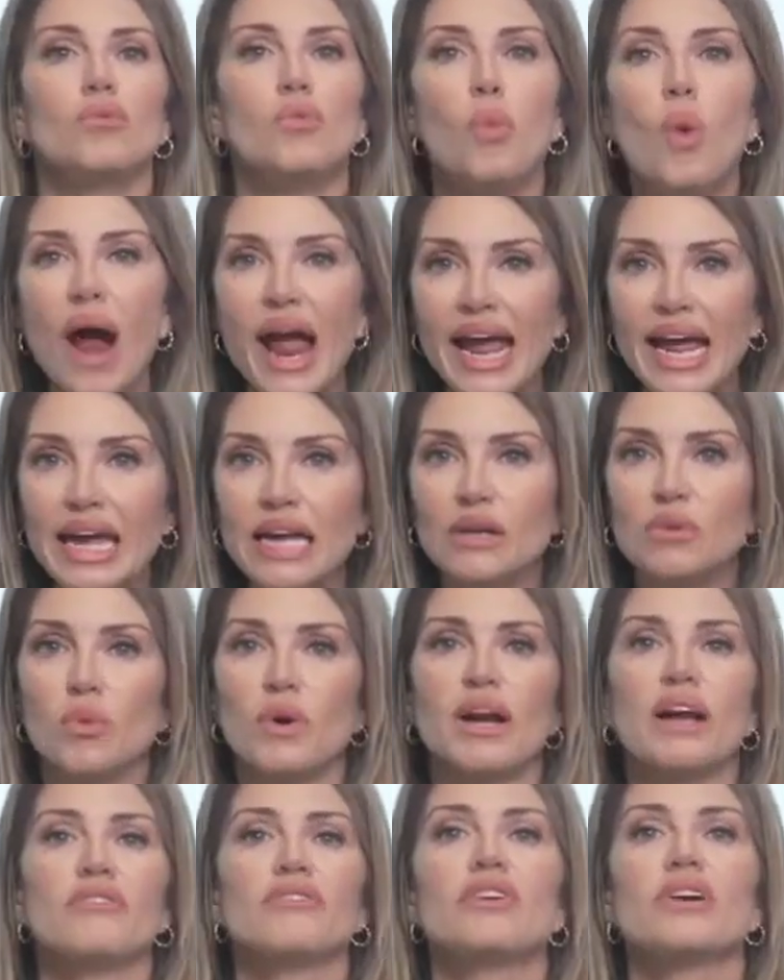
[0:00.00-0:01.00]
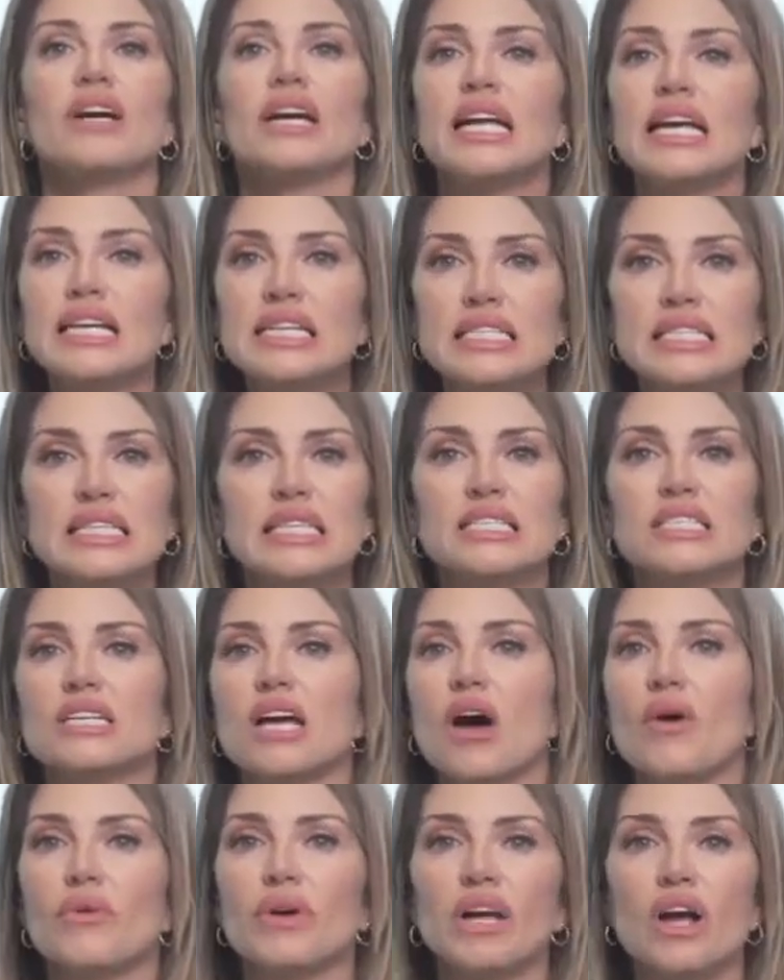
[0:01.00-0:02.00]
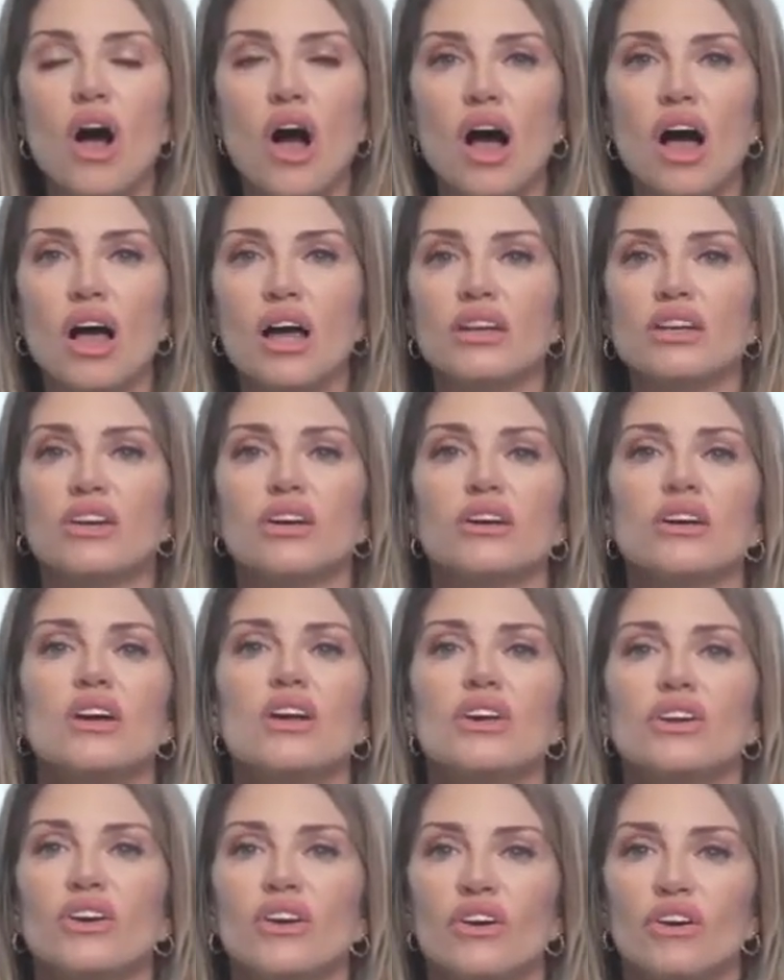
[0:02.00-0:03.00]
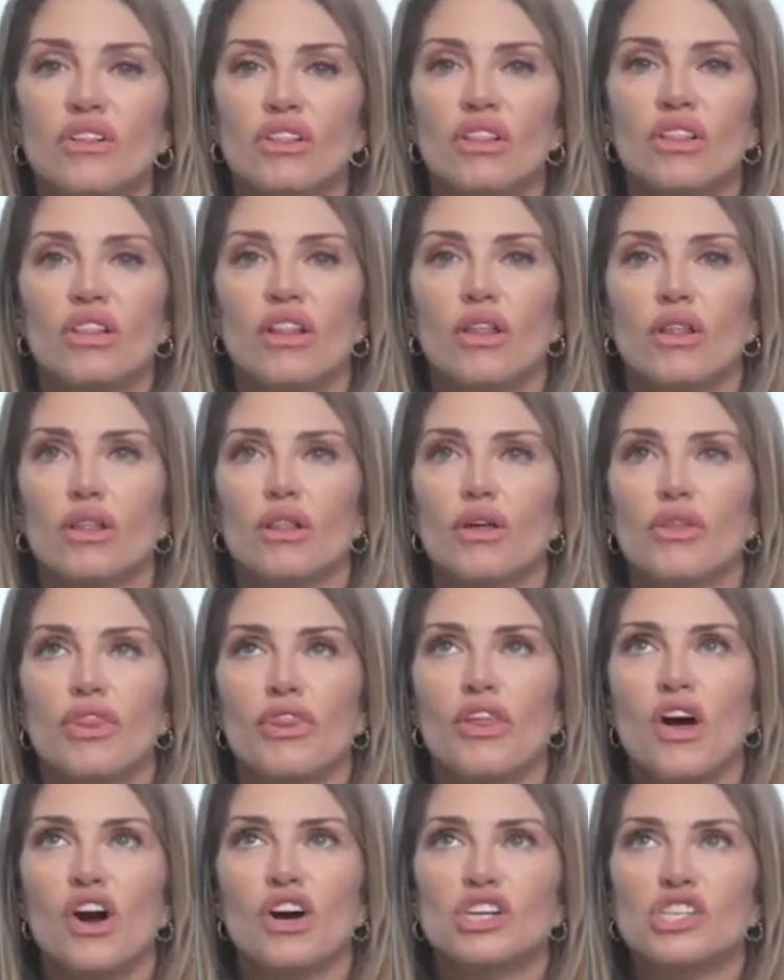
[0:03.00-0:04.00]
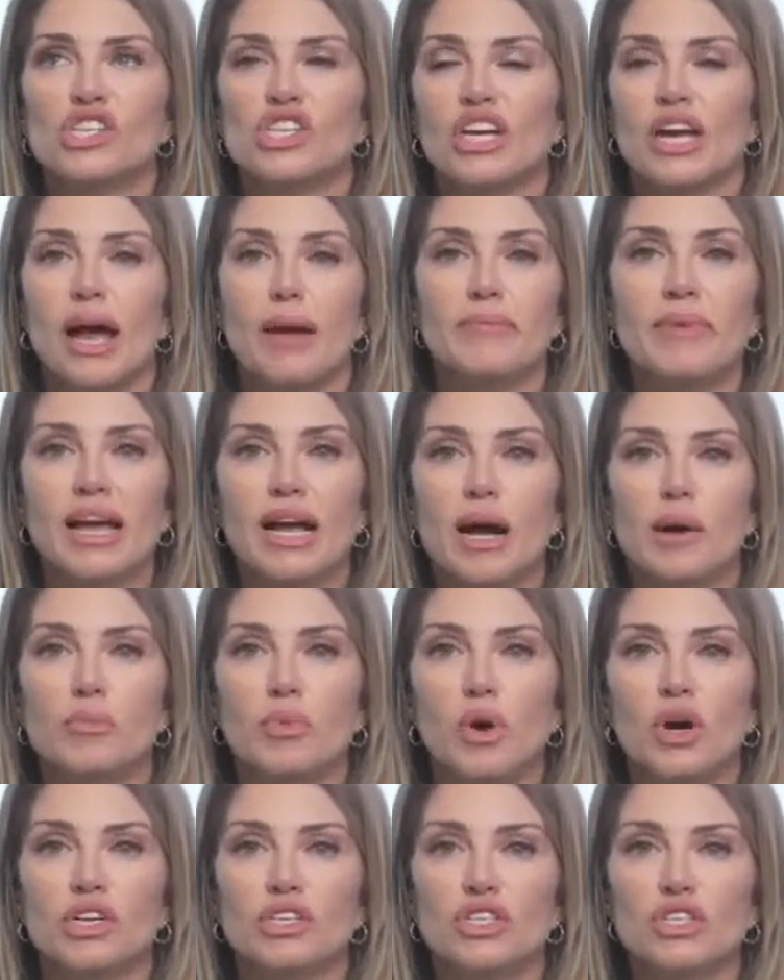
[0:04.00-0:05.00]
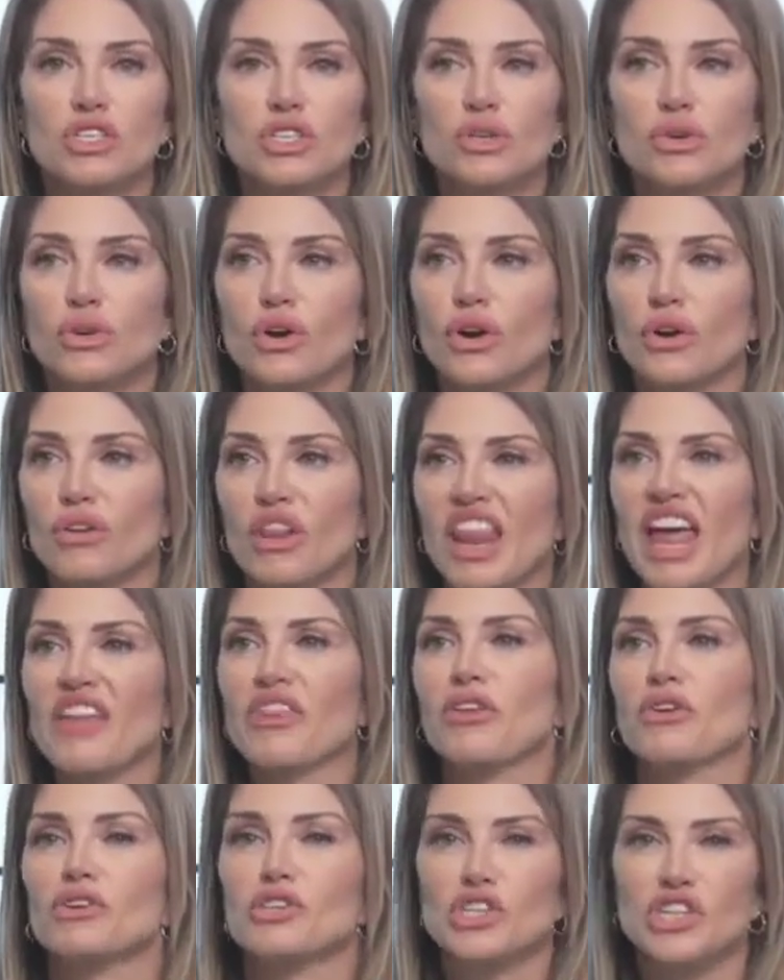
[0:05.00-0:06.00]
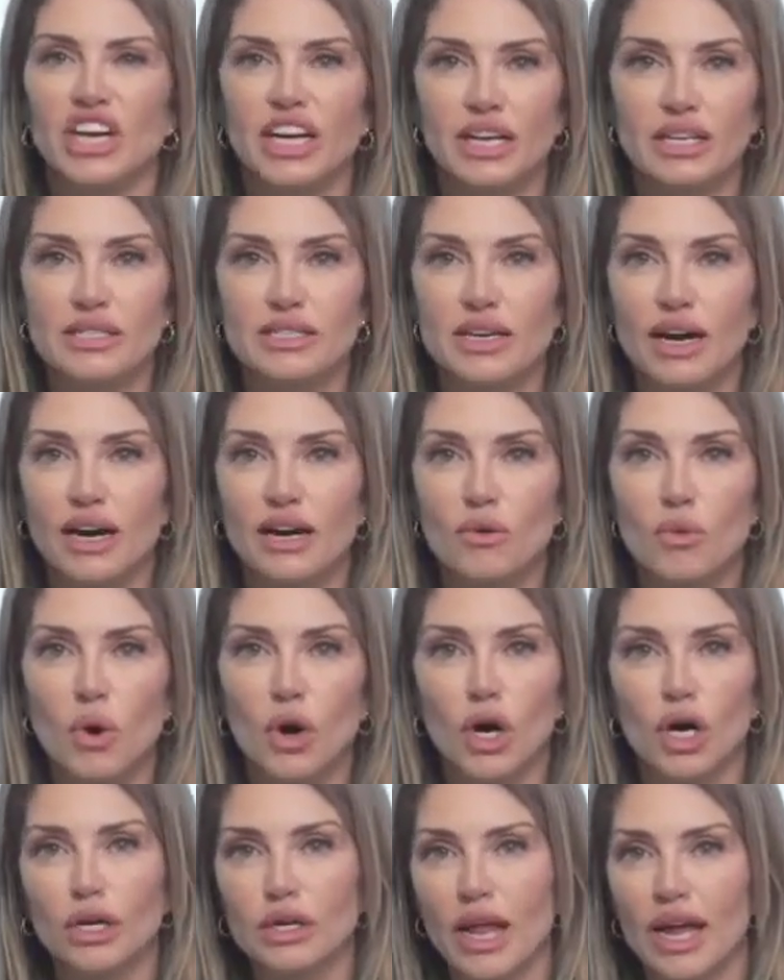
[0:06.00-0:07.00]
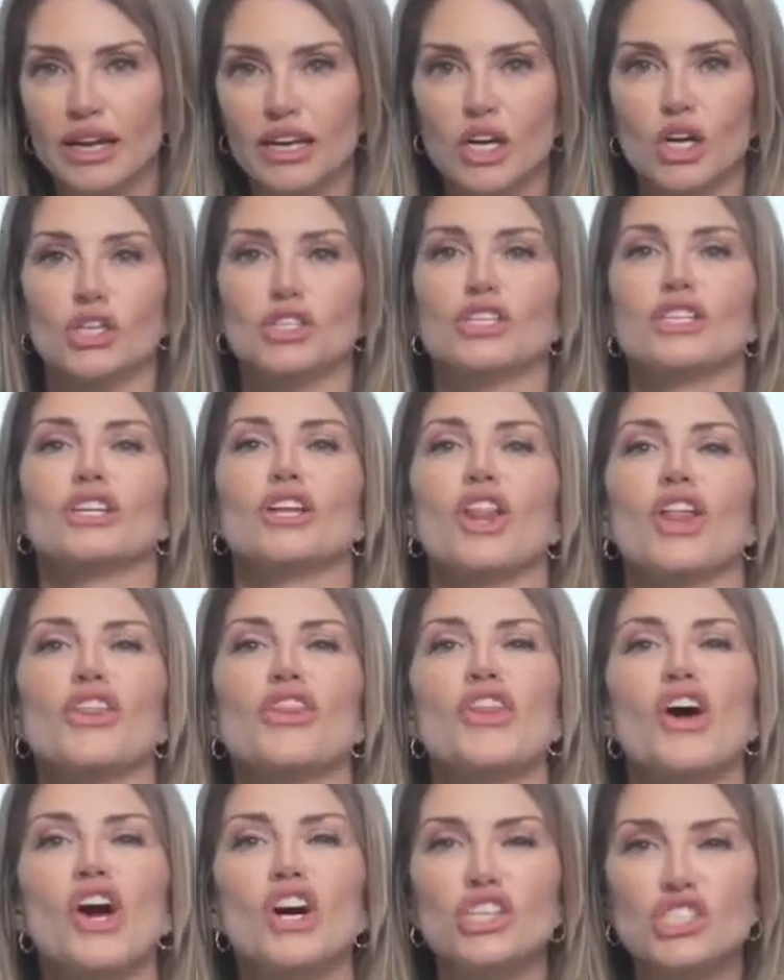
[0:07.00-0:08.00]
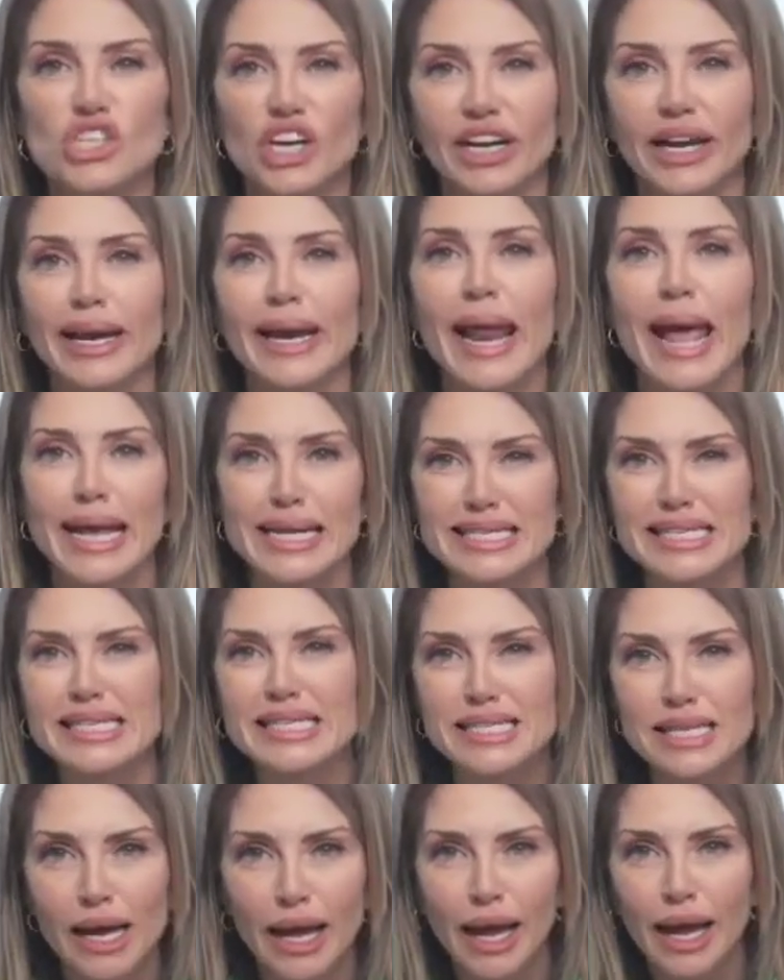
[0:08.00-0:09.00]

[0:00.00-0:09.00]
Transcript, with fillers: weight, whatever it is that's going on. Your your lethargy. I make up words too. Your lethargy is that a word? Like your lethargicness.